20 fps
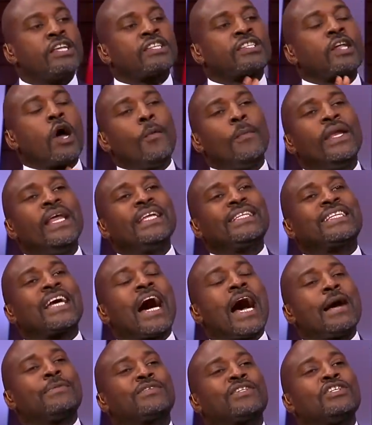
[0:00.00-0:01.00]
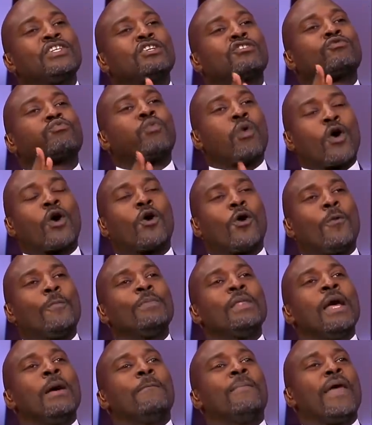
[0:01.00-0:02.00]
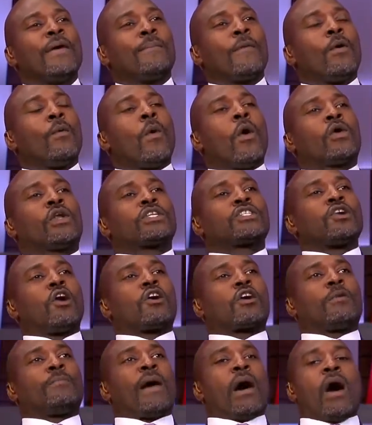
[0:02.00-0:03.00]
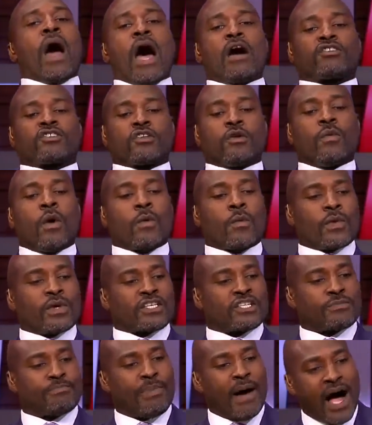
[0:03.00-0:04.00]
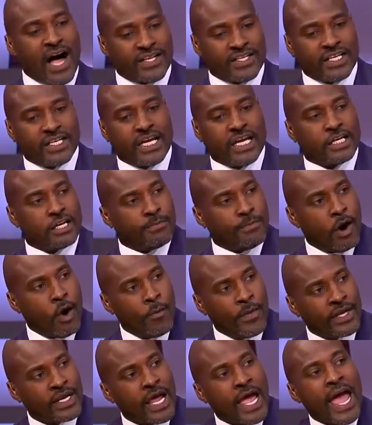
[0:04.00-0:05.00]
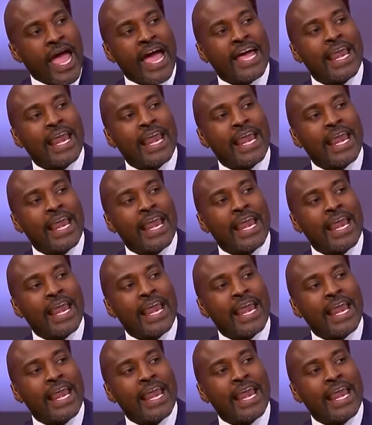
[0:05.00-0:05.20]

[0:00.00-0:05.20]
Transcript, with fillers: So many times in this world, people want to talk about how someone responded in the moment.